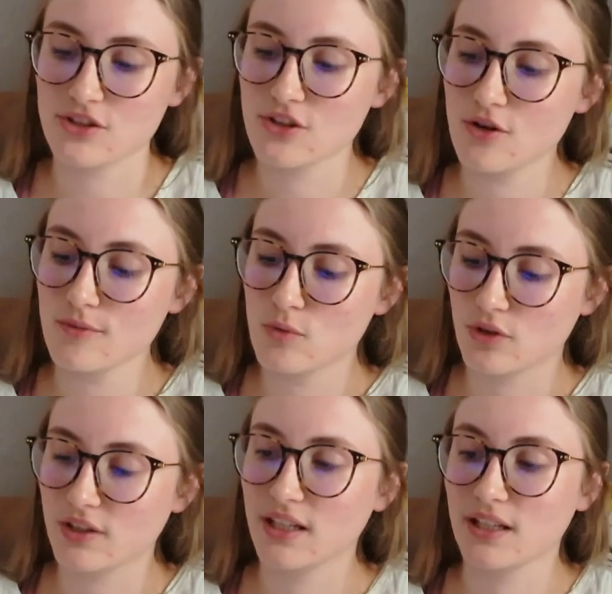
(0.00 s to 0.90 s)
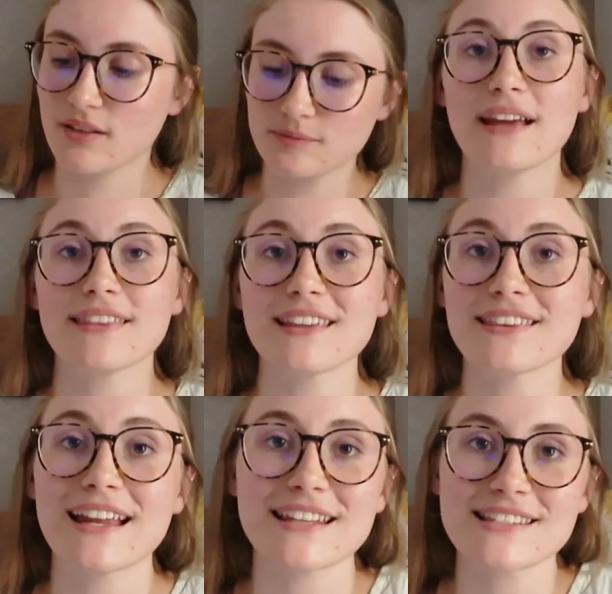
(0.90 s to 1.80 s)
a slow morning, I think
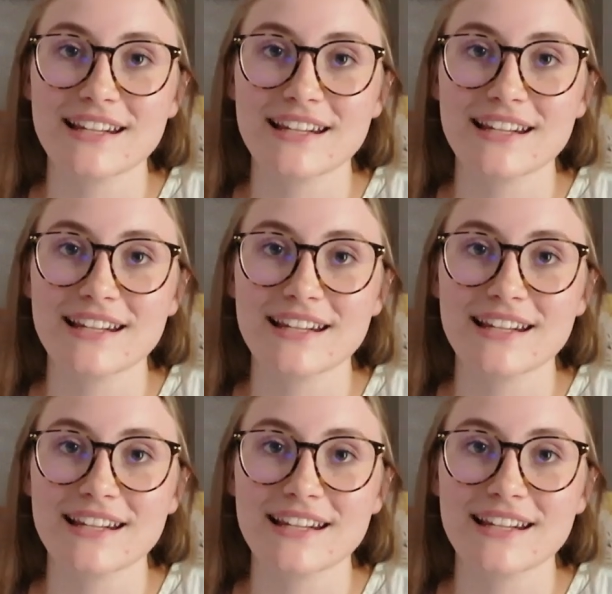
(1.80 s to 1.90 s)
that is